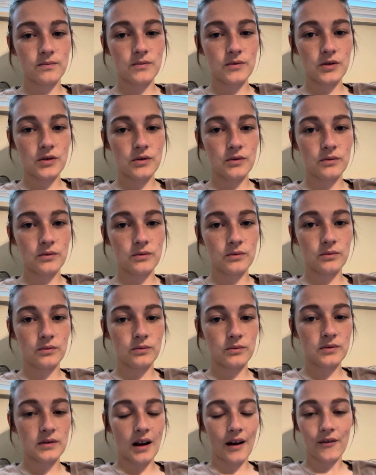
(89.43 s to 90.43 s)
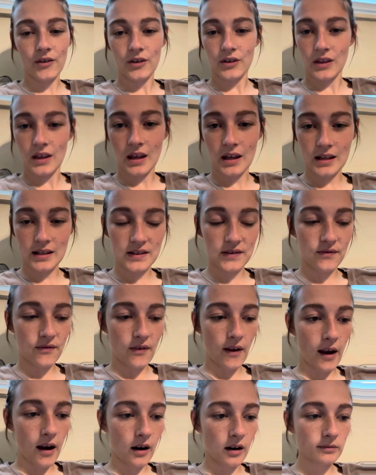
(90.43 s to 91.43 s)
you never think it's
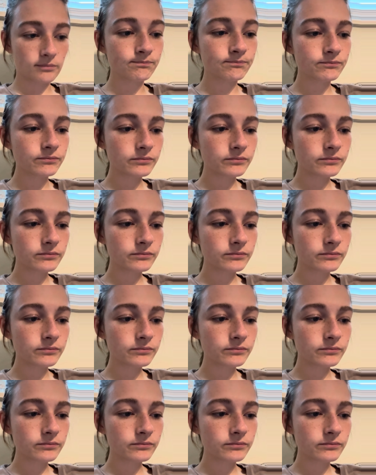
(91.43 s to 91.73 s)
fair